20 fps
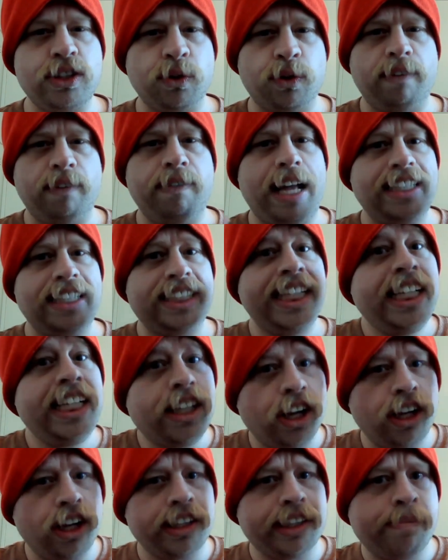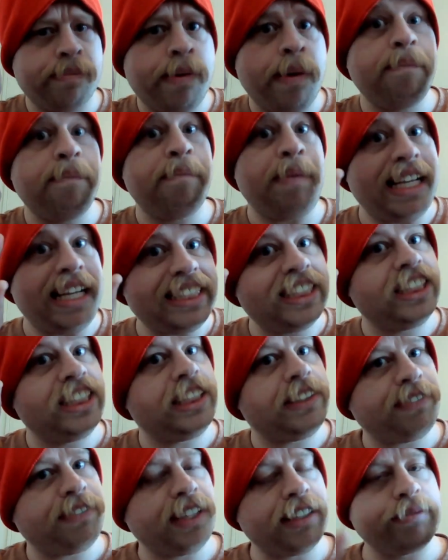sort of, as he called them,
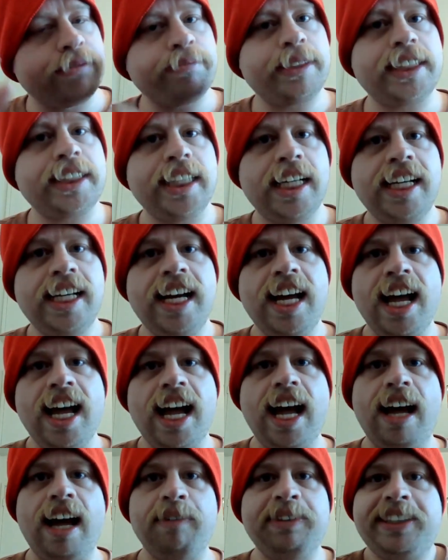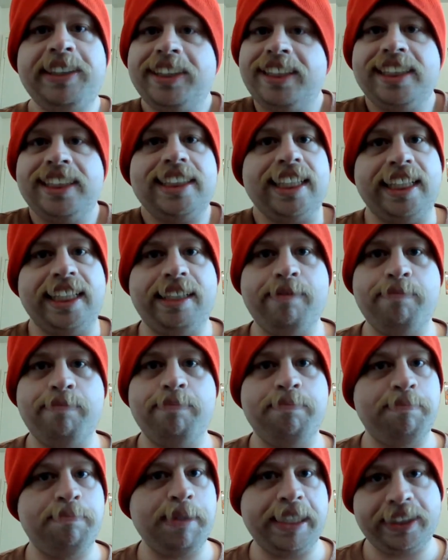message films, which are just like
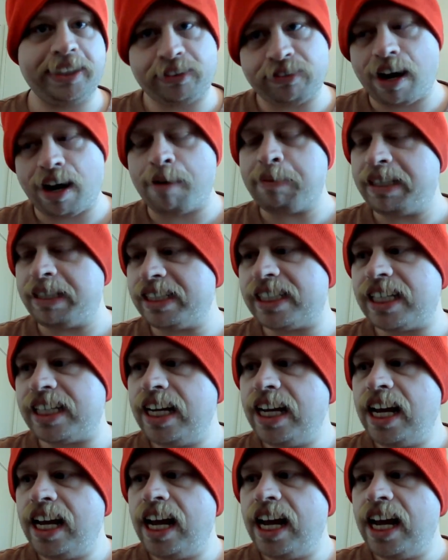big dramas.